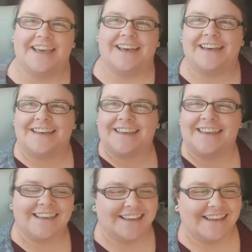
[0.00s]

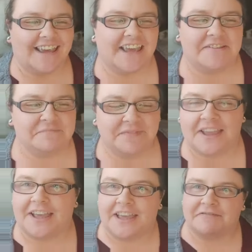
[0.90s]
Hi. Hi
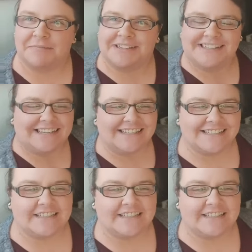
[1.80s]
everybody.